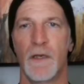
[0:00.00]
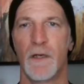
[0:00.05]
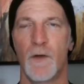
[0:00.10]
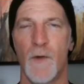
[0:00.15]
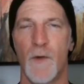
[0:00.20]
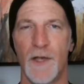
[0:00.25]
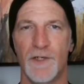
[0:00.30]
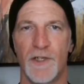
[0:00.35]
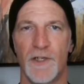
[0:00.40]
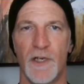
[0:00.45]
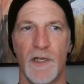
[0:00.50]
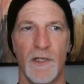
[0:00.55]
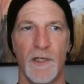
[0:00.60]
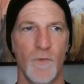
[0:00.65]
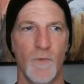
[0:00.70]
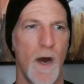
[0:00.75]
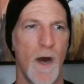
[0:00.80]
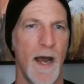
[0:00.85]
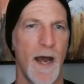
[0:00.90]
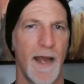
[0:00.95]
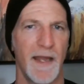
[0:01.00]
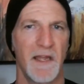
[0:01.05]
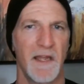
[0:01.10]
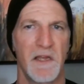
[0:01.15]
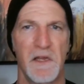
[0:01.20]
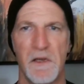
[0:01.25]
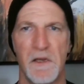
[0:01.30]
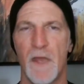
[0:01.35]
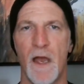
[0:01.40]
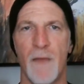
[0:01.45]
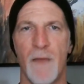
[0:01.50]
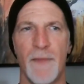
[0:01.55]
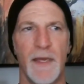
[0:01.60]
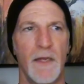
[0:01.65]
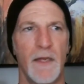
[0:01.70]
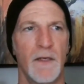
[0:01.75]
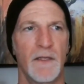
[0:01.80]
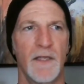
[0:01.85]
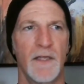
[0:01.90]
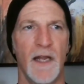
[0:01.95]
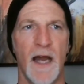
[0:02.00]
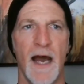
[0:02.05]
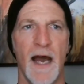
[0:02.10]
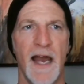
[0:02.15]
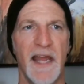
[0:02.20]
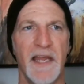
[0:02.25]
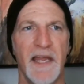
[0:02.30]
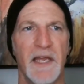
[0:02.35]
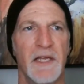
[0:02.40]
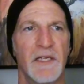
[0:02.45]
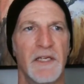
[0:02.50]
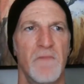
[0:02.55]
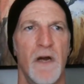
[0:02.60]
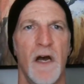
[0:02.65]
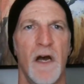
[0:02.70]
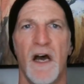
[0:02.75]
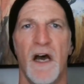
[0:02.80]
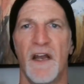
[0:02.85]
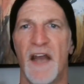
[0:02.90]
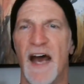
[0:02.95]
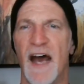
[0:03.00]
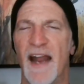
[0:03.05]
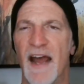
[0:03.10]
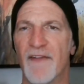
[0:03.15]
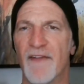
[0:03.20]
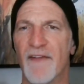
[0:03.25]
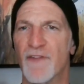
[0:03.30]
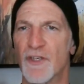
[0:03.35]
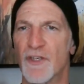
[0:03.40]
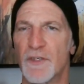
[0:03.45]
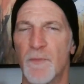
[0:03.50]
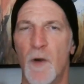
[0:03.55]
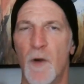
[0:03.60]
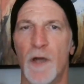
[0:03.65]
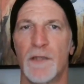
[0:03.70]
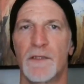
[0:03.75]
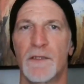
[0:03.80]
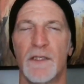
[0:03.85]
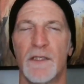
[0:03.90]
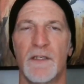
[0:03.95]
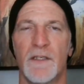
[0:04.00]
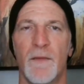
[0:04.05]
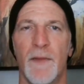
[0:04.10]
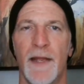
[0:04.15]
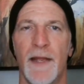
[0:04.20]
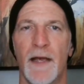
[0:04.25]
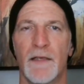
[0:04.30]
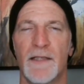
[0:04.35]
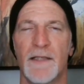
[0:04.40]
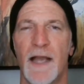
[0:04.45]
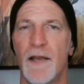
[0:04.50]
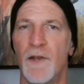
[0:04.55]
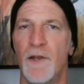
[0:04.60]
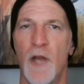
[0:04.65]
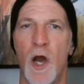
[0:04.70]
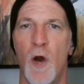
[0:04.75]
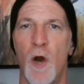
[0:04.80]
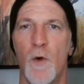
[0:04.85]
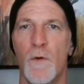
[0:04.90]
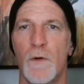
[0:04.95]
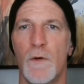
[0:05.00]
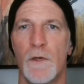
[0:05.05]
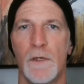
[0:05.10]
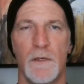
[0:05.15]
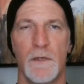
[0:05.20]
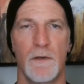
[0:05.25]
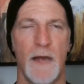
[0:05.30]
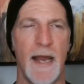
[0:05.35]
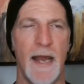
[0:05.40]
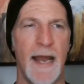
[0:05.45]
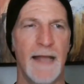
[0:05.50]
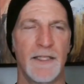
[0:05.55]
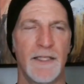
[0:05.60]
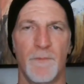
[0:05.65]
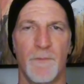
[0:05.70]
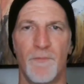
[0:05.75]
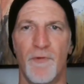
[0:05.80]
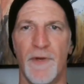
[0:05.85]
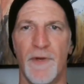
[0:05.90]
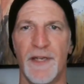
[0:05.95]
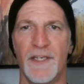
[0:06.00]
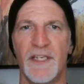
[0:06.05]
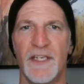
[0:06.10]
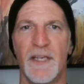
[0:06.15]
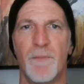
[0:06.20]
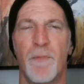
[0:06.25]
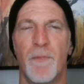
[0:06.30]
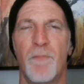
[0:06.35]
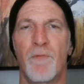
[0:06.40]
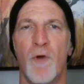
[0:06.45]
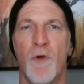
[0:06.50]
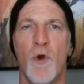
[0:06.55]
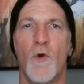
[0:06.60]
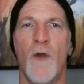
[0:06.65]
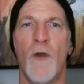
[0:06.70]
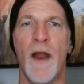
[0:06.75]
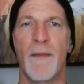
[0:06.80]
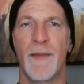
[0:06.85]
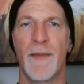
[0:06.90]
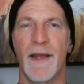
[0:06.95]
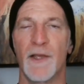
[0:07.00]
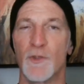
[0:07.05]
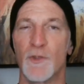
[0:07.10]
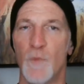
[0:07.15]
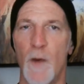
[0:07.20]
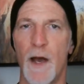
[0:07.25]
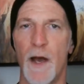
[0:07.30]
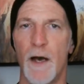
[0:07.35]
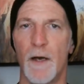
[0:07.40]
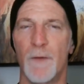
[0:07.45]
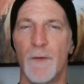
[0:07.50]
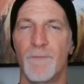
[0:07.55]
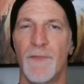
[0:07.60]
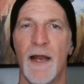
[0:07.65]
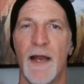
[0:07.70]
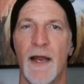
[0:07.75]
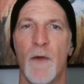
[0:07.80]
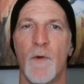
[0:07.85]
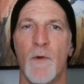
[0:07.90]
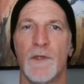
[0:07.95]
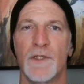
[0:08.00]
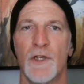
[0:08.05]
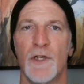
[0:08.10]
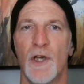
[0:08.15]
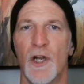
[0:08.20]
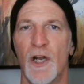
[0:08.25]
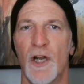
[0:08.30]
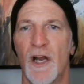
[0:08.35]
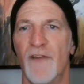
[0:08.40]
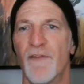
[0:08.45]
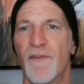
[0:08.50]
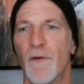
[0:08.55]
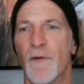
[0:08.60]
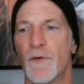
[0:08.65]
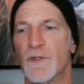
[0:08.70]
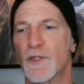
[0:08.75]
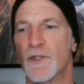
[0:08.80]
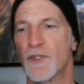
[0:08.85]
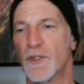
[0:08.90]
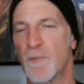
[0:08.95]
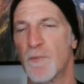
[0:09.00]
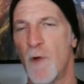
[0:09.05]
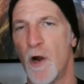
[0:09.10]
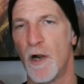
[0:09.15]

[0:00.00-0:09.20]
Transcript: question is why? I mean, did I not have the smarts that somebody else had? No. I had some pretty deep programming as well, that I wasn't good enough, I wasn't smart